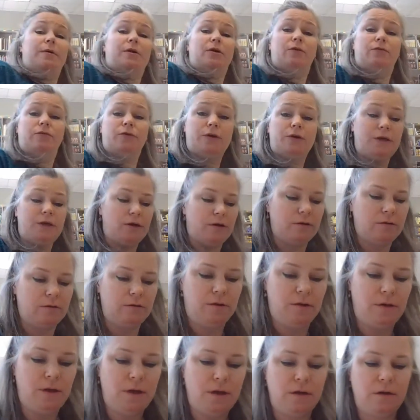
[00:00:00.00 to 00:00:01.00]
it over here,
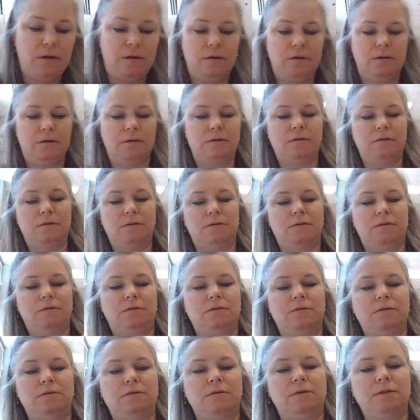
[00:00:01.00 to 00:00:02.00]

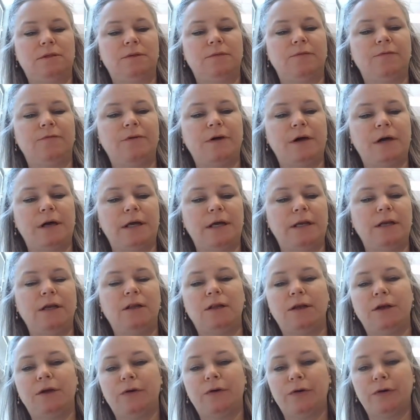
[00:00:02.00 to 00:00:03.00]
some fine
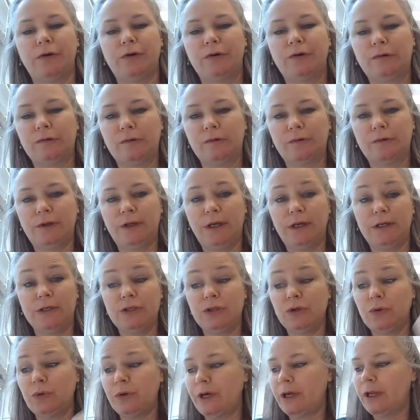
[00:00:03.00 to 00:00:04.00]
glitter
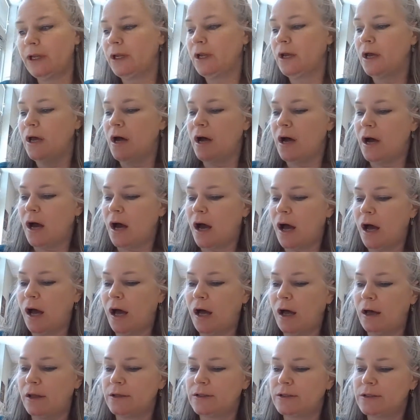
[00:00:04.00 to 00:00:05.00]
into it.
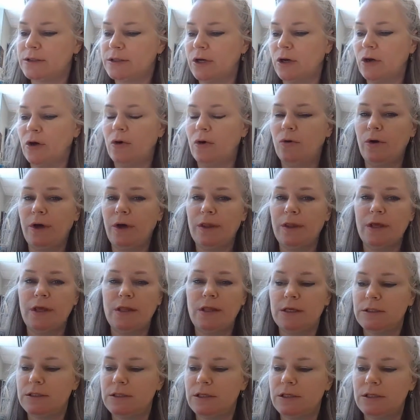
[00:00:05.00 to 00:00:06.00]
And then
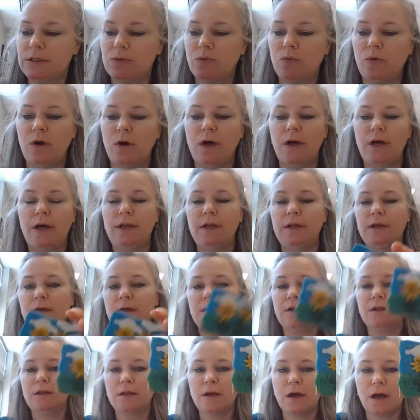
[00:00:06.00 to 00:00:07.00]
this is one,
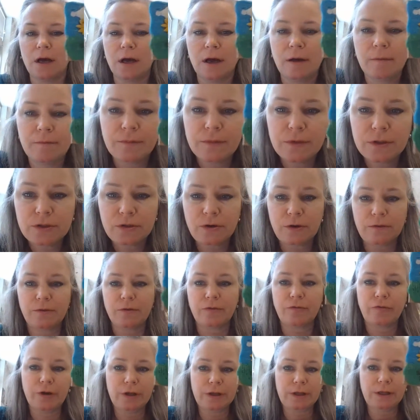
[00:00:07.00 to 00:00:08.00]
sort of
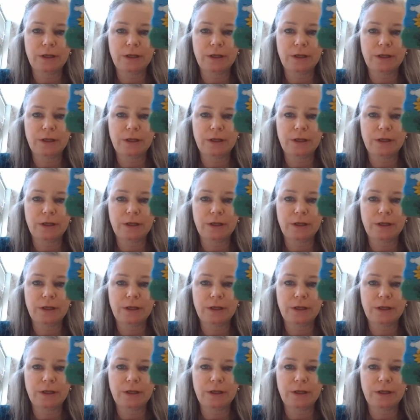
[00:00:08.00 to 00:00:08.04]
a